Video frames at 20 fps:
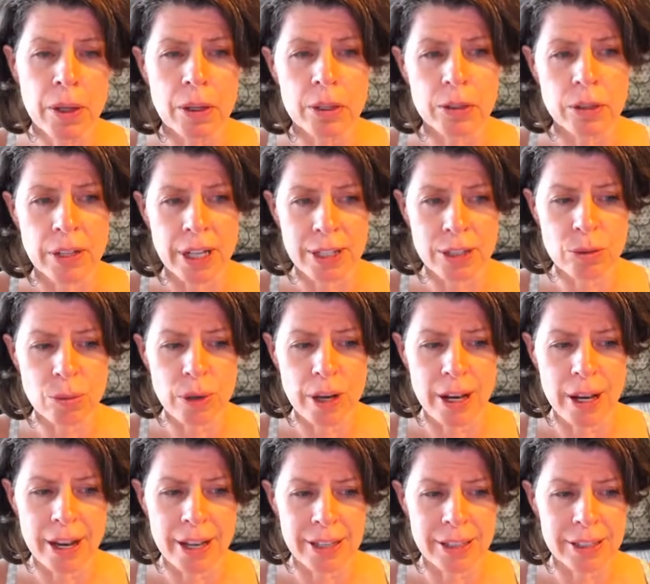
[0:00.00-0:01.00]
So that's
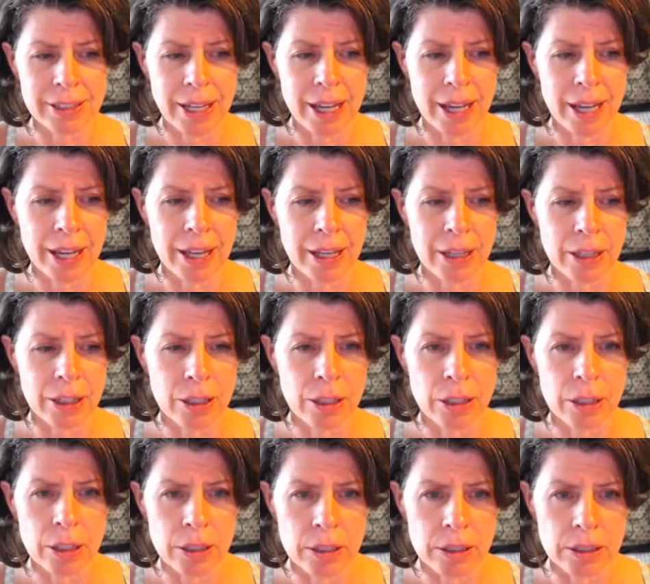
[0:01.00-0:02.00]
why I say,
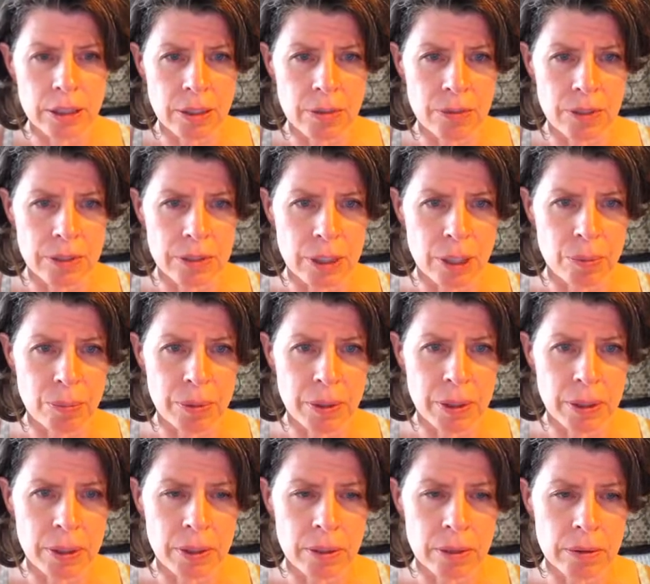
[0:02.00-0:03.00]
let's see if it's up
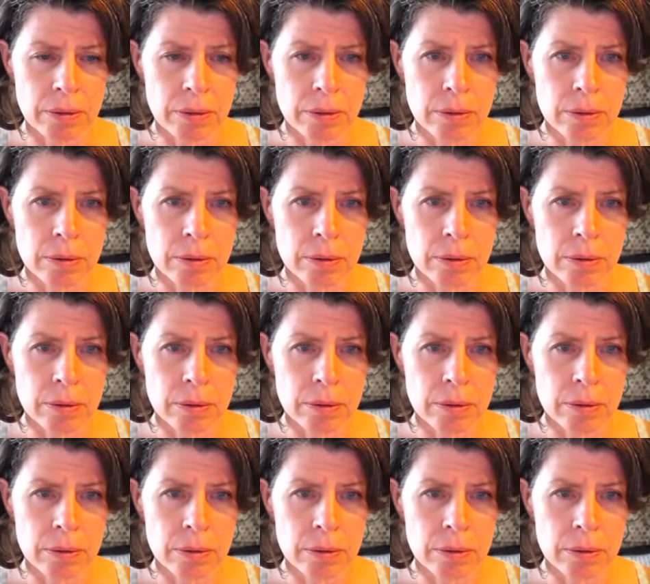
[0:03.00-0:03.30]
here.